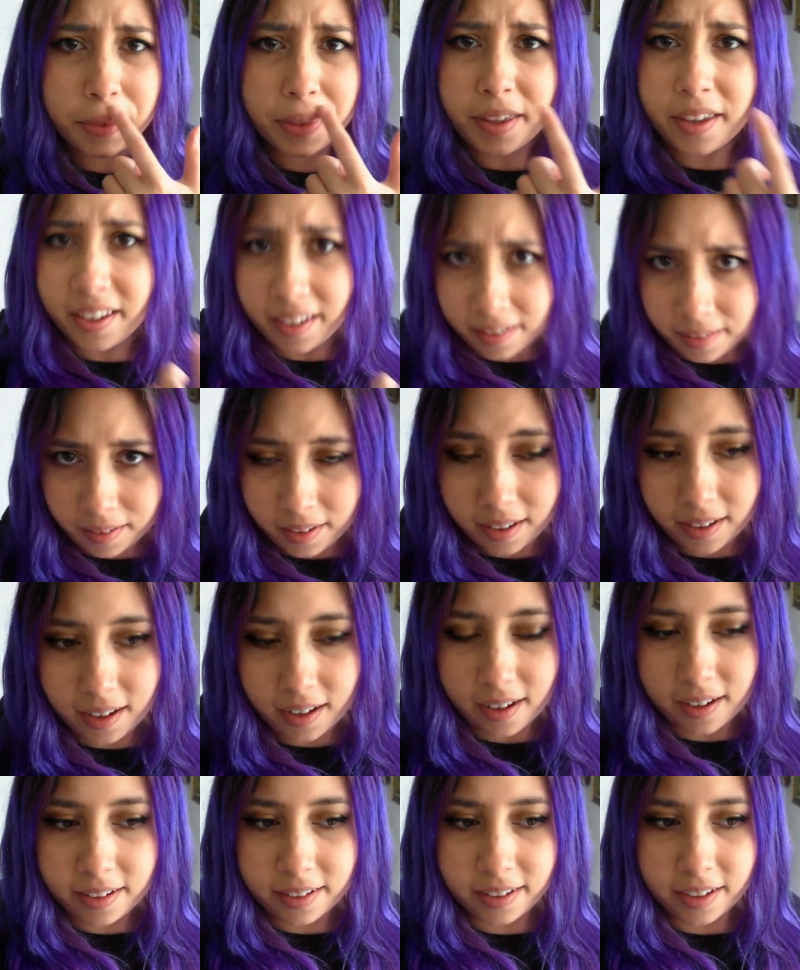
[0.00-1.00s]
thing.
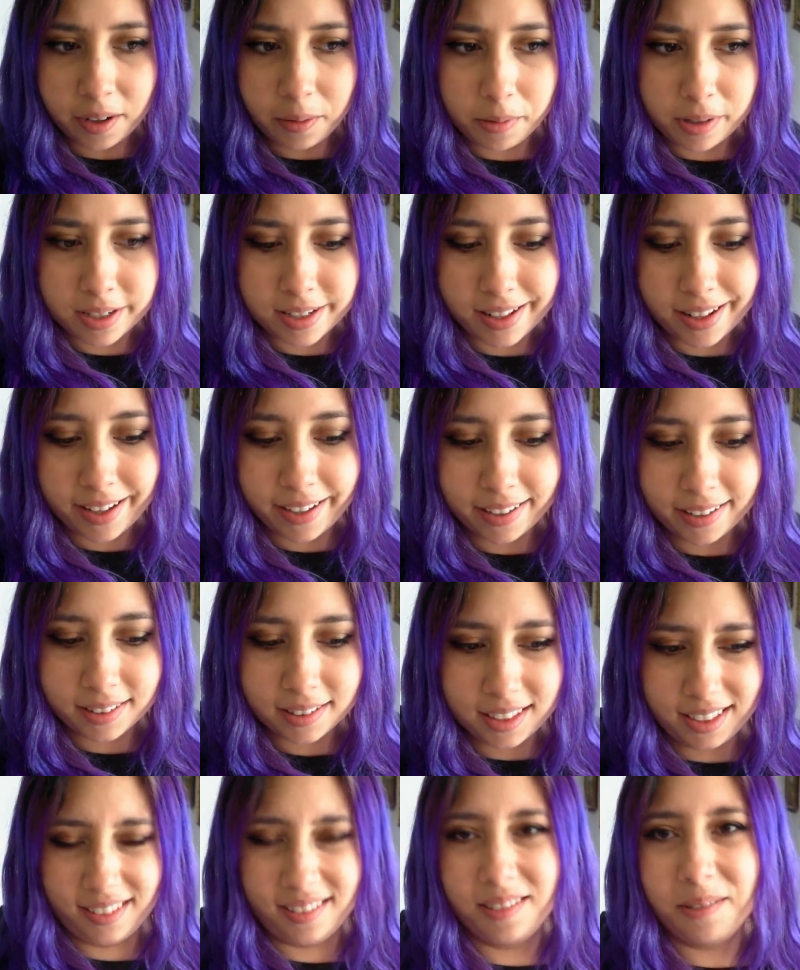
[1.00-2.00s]
And I was like,
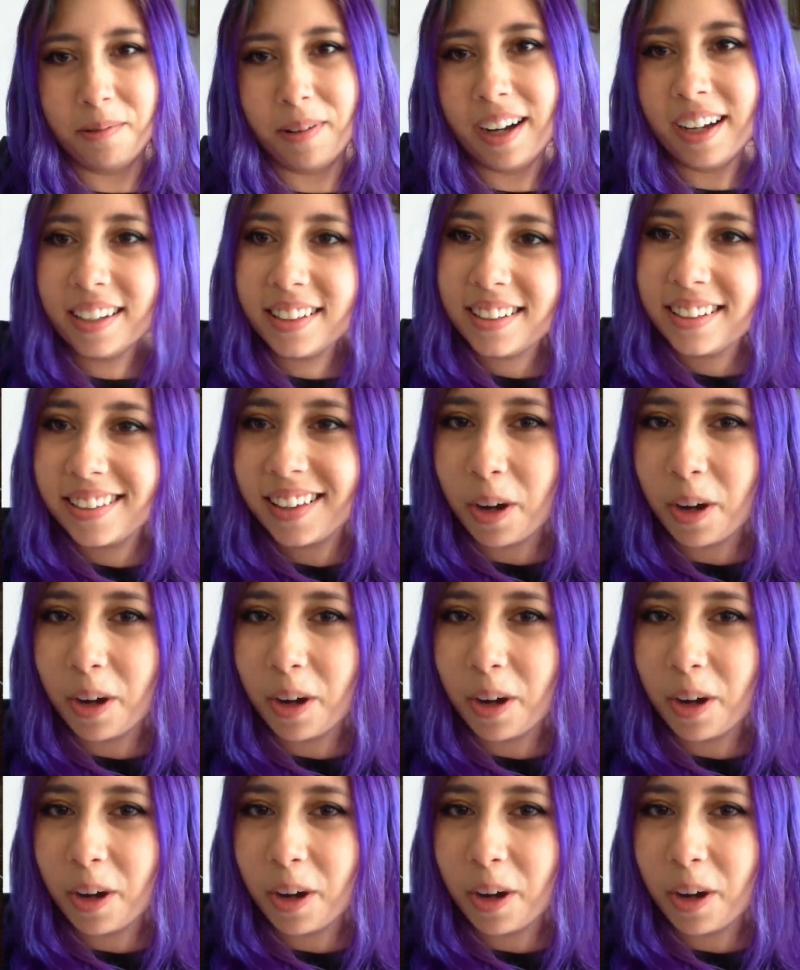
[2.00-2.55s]
what?